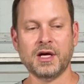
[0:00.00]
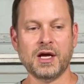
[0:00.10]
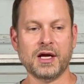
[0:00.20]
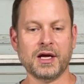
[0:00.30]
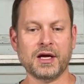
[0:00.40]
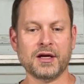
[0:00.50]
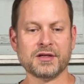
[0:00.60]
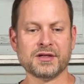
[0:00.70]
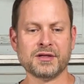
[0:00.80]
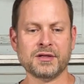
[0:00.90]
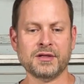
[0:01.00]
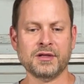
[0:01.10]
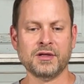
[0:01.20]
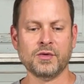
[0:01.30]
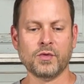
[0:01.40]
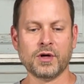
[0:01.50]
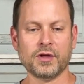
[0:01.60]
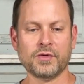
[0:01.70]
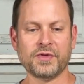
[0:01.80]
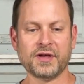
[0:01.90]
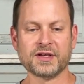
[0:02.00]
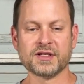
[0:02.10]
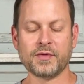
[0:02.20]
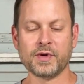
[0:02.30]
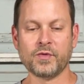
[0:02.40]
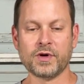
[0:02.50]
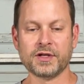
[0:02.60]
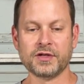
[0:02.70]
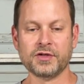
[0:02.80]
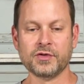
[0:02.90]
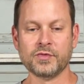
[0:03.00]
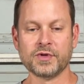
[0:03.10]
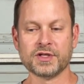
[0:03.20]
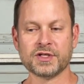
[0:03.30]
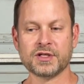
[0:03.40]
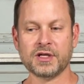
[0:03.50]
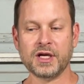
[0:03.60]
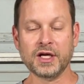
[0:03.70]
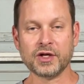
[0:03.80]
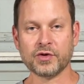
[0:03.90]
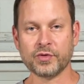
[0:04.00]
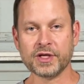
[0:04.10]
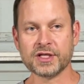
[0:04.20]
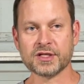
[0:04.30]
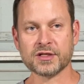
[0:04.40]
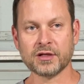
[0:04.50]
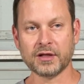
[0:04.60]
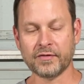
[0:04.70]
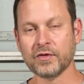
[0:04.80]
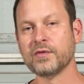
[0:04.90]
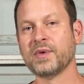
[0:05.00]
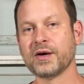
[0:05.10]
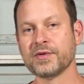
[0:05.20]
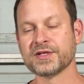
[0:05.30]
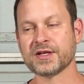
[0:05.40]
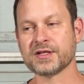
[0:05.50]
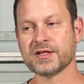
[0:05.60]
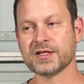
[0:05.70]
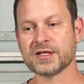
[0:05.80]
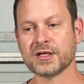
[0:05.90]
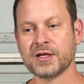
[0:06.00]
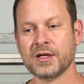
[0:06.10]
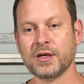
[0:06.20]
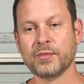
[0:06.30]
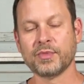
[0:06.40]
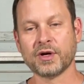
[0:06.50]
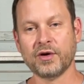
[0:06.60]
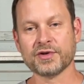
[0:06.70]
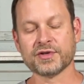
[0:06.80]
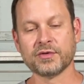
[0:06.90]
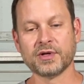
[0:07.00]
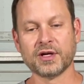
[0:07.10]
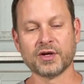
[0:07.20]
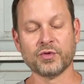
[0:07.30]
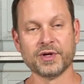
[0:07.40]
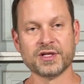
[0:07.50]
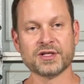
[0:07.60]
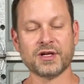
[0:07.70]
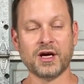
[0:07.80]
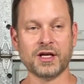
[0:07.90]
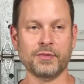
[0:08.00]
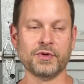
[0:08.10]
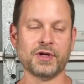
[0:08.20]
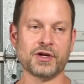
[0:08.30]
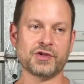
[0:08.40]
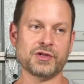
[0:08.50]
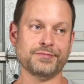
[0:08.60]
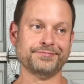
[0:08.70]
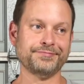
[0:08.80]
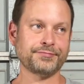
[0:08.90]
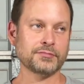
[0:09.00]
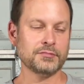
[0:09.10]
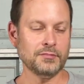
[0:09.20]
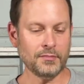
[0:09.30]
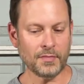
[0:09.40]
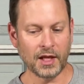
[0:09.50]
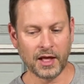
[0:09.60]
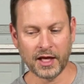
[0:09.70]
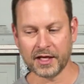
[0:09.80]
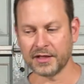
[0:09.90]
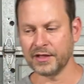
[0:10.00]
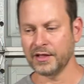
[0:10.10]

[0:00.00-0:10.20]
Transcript: and one of the things that we wanted to do was increase the level of mite resistance, but also increase honey production. And